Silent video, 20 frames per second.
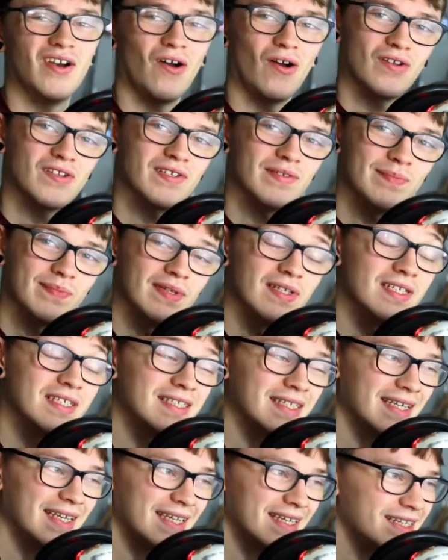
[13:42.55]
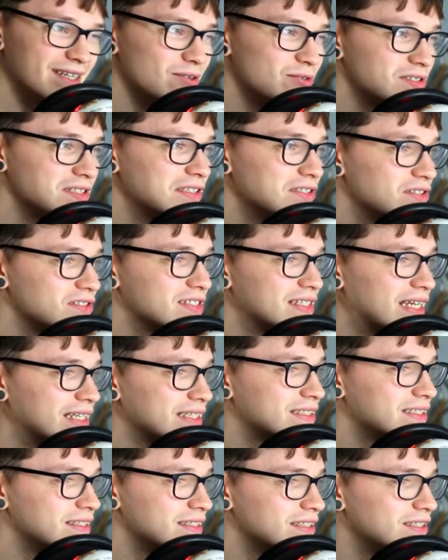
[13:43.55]
Awesome. See, it usually does
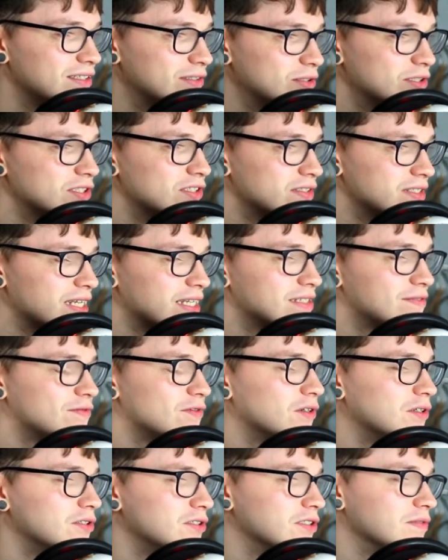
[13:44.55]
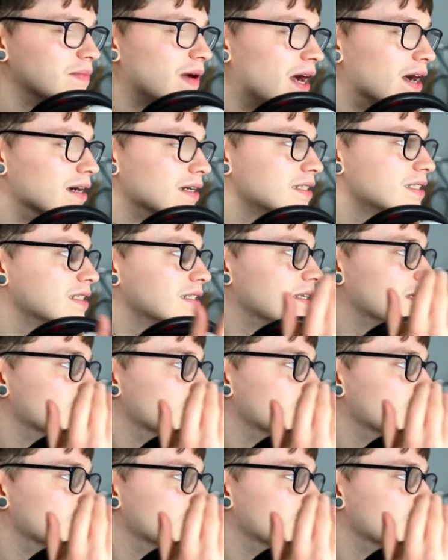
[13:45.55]
add for 100 marks.